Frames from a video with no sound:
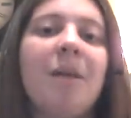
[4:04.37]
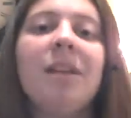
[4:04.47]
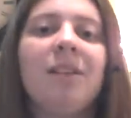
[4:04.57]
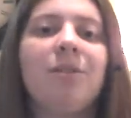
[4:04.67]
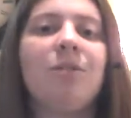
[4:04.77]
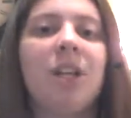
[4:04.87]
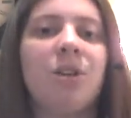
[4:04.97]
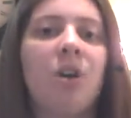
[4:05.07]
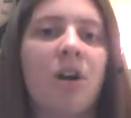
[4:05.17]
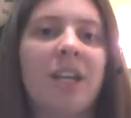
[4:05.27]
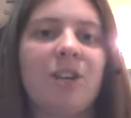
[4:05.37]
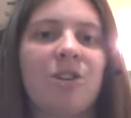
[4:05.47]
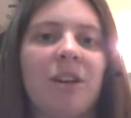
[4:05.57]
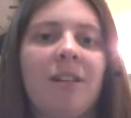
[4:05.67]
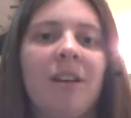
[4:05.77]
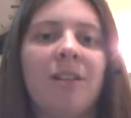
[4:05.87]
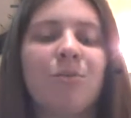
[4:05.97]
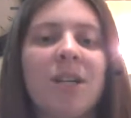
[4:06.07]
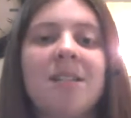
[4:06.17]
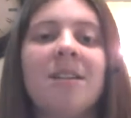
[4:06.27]
I believe in reincarnation, and the
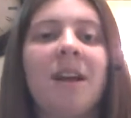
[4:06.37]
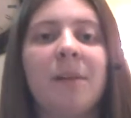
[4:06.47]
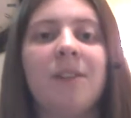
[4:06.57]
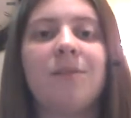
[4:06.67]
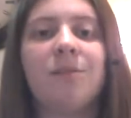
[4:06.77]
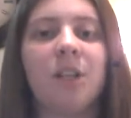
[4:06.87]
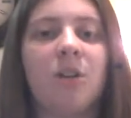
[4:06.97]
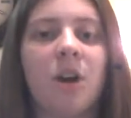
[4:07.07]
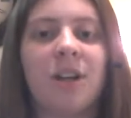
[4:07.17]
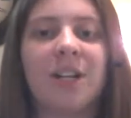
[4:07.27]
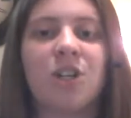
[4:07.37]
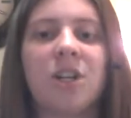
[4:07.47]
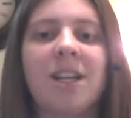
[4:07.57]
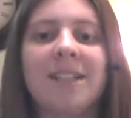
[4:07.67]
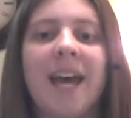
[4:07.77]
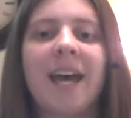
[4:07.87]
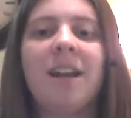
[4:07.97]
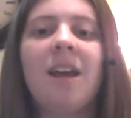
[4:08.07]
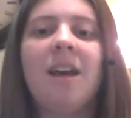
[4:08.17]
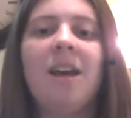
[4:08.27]
reason I believe in reincarnation is that
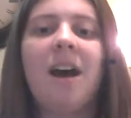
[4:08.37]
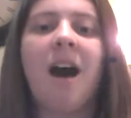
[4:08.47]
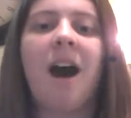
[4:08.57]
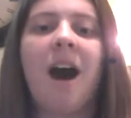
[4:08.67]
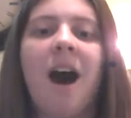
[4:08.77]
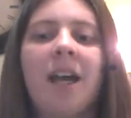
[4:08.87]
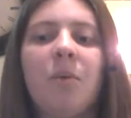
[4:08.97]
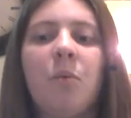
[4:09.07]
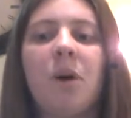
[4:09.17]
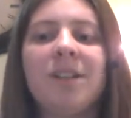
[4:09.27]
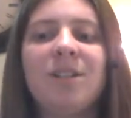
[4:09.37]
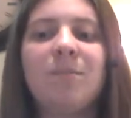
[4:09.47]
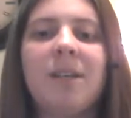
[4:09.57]
I want to